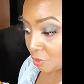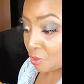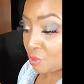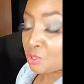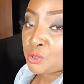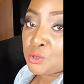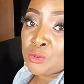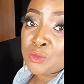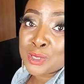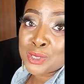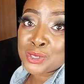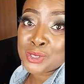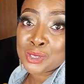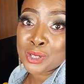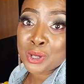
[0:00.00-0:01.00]
do this
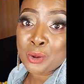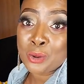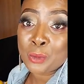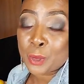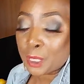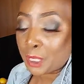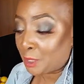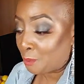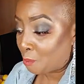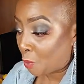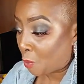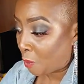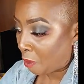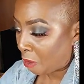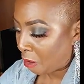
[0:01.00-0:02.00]
show
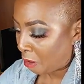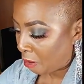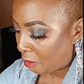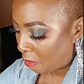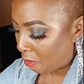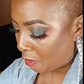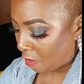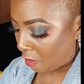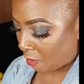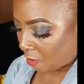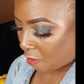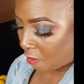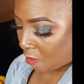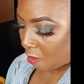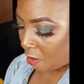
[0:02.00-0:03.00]
anymore
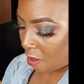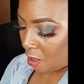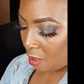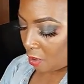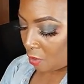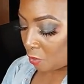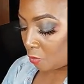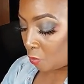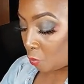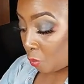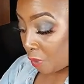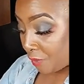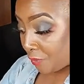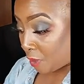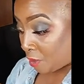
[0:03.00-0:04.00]
uh,
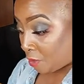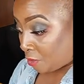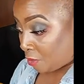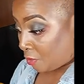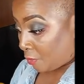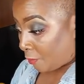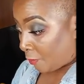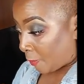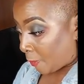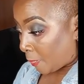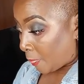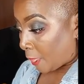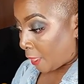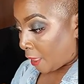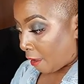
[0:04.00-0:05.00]
with you,
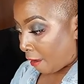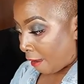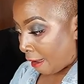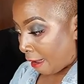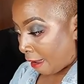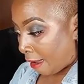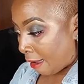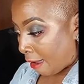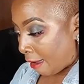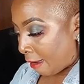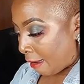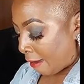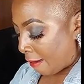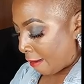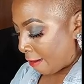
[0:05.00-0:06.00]

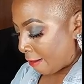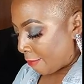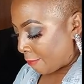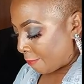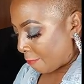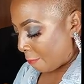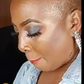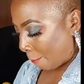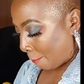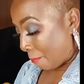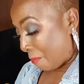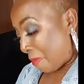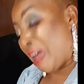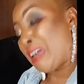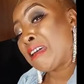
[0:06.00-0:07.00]
I
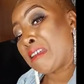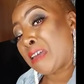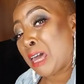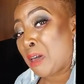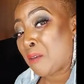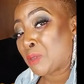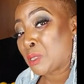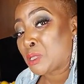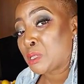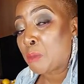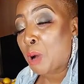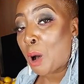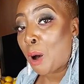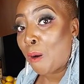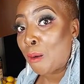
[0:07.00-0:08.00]
might have a
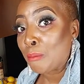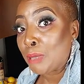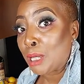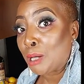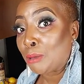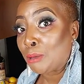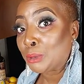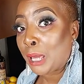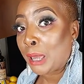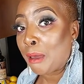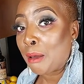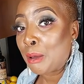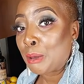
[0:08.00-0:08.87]
small meltdown.